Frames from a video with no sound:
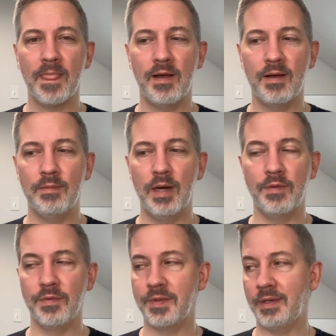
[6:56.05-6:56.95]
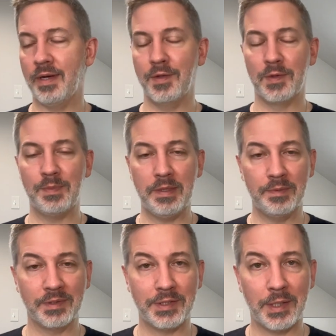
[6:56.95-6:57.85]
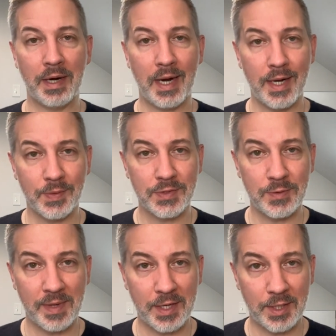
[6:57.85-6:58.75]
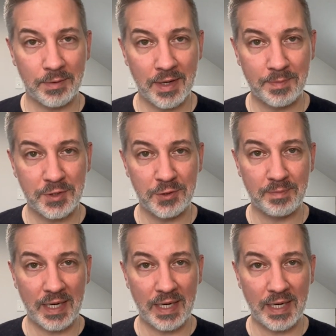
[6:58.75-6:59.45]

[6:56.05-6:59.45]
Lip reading: other than other people in your house who might interrupt you.